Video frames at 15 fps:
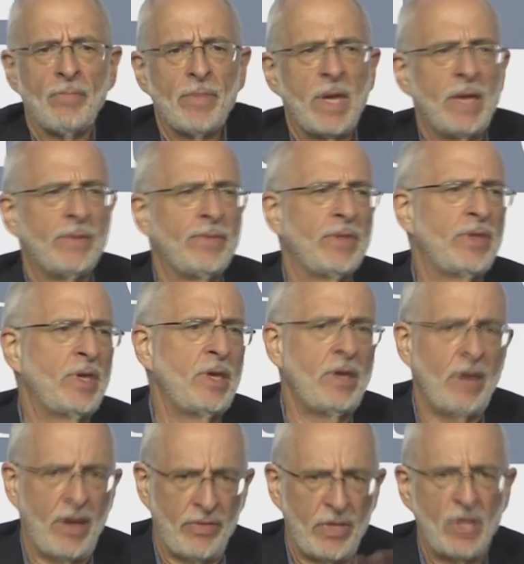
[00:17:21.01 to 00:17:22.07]
in
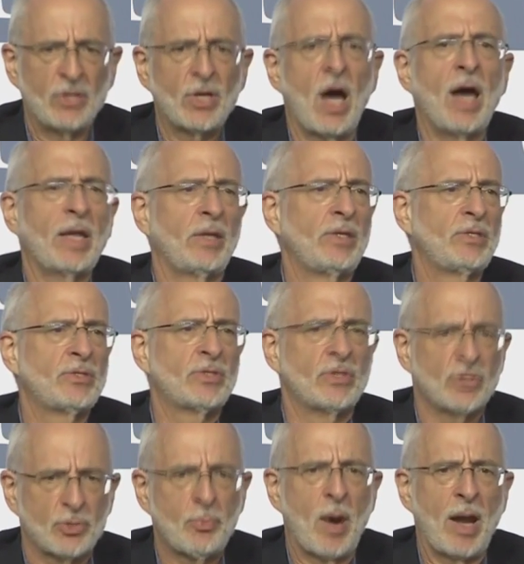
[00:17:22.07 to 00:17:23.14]
these islands, the
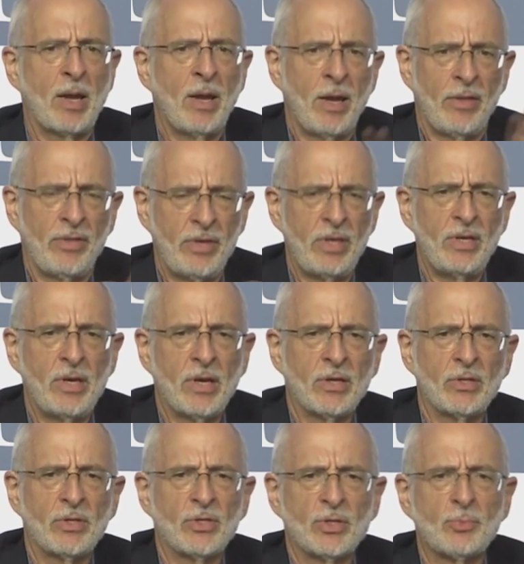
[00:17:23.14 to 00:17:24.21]

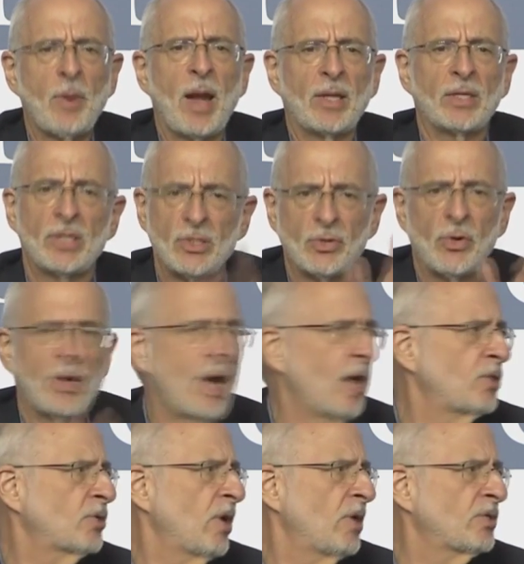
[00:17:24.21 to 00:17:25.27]
Spratlys, or
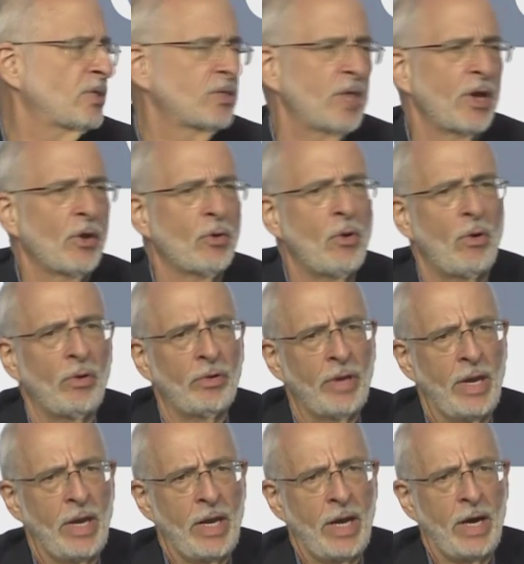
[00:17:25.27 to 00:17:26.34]
Nanshas as they are called
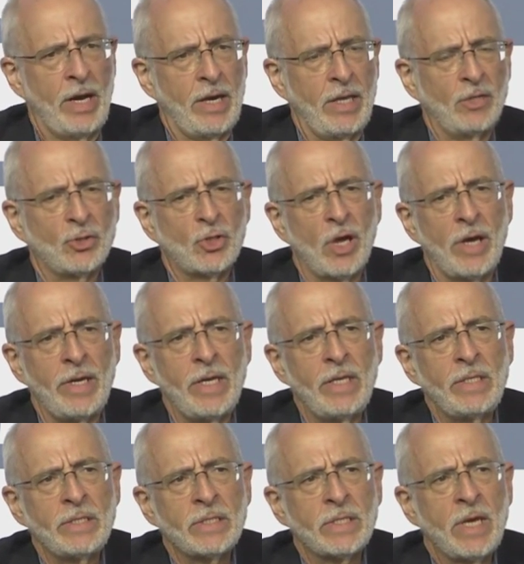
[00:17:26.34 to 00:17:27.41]
in
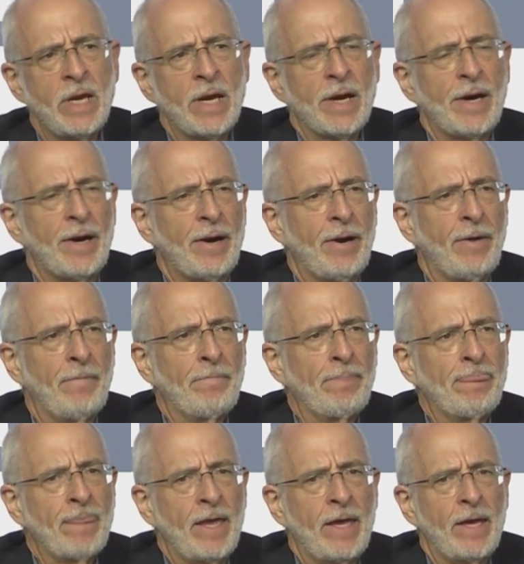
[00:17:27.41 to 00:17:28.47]
Chinese,
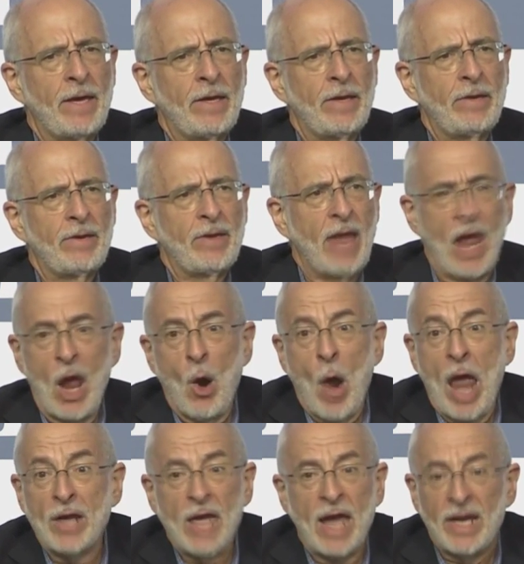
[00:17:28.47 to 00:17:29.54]

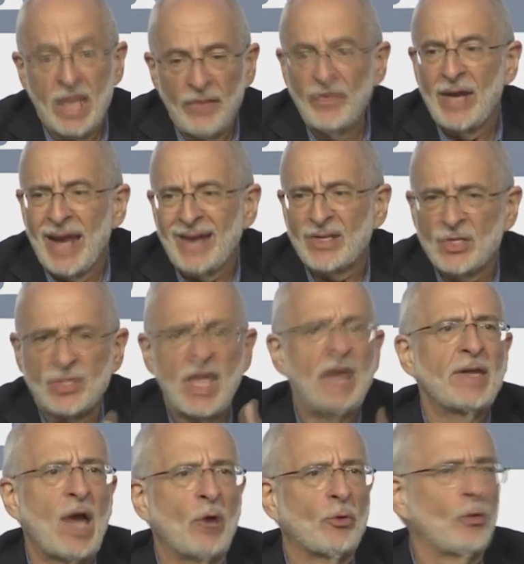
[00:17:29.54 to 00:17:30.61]
and even
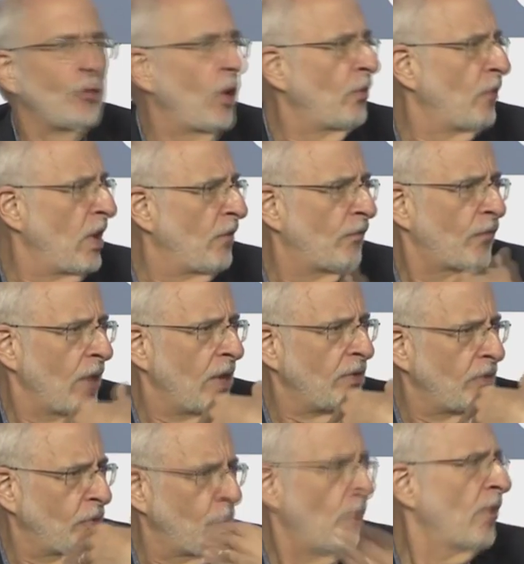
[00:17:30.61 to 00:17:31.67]
extend out
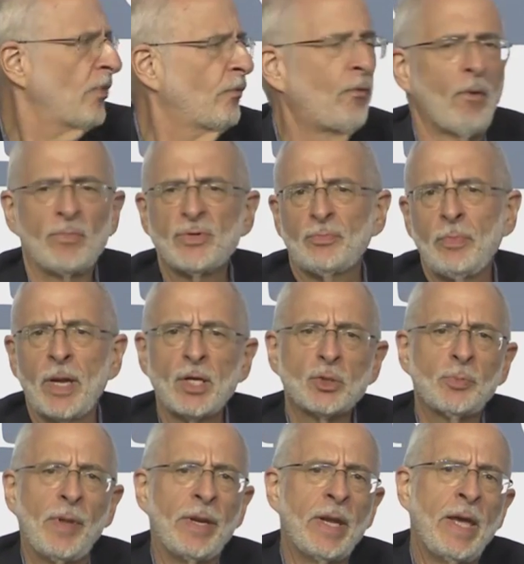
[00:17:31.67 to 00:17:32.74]
and do other forms of
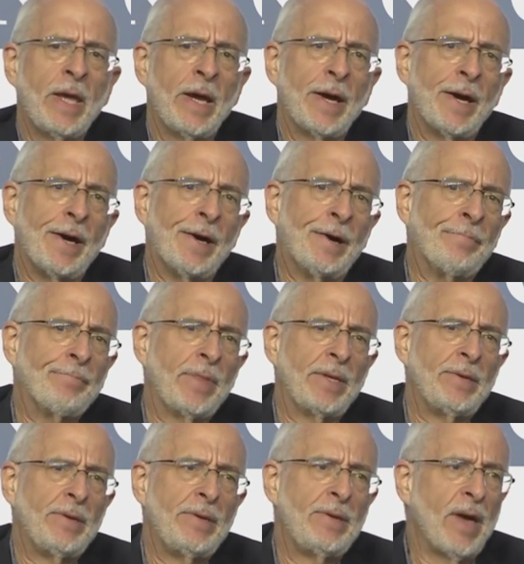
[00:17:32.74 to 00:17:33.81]
punishment.
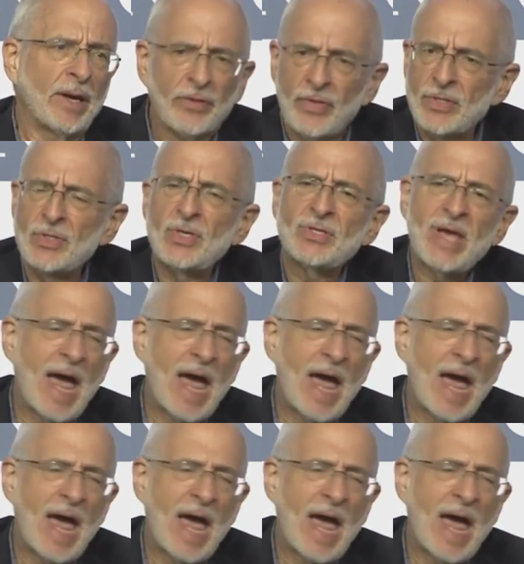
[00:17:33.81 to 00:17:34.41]
None of this has